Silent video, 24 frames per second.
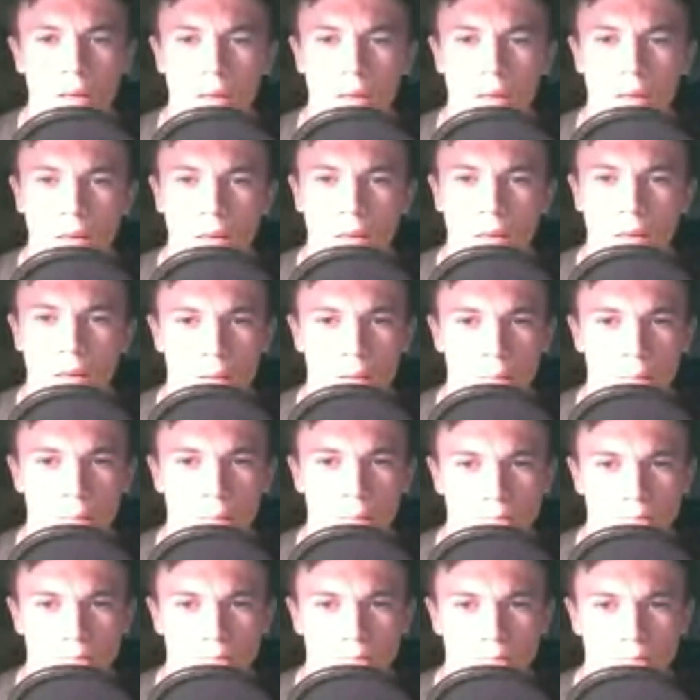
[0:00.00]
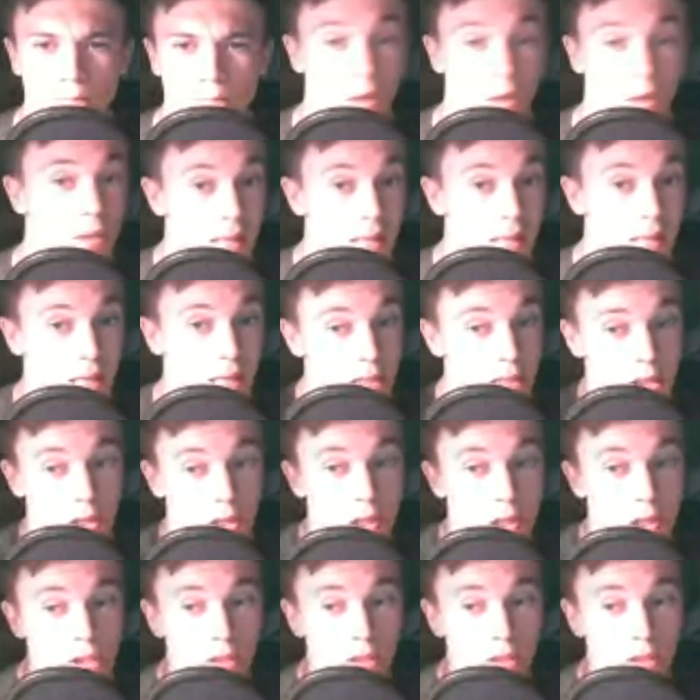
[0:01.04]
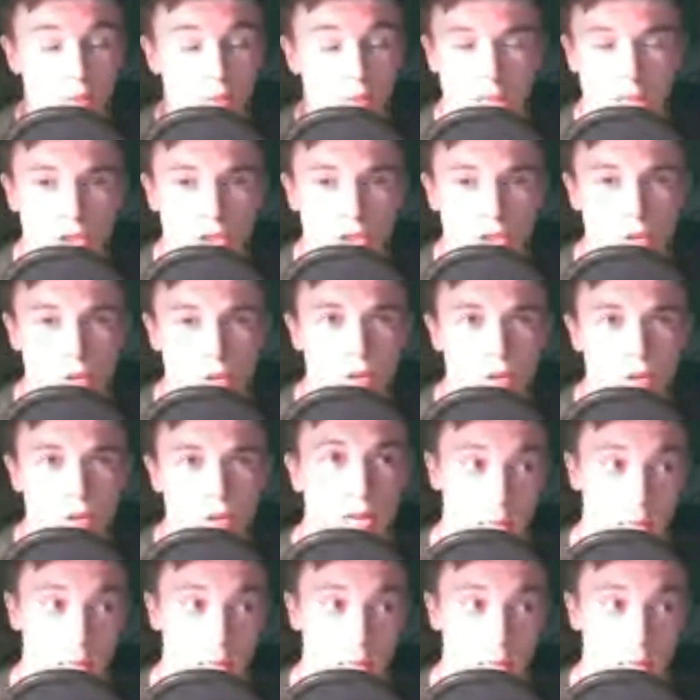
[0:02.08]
But that was his choice.